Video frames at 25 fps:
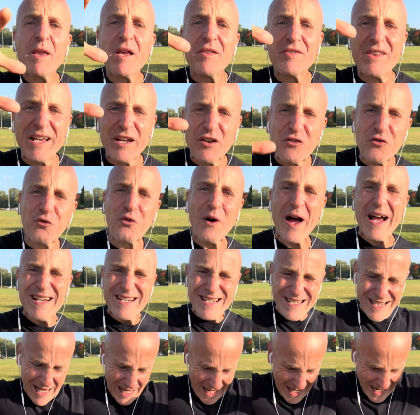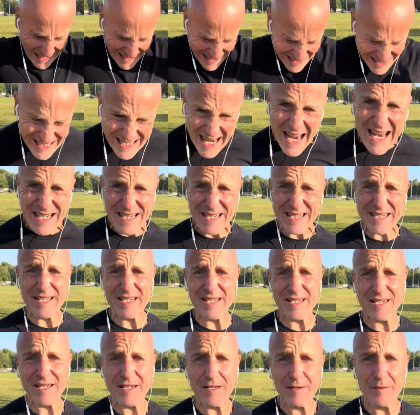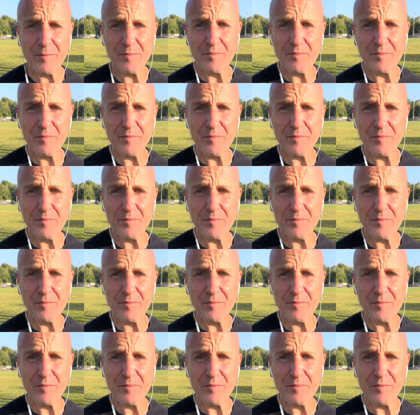The advice exists.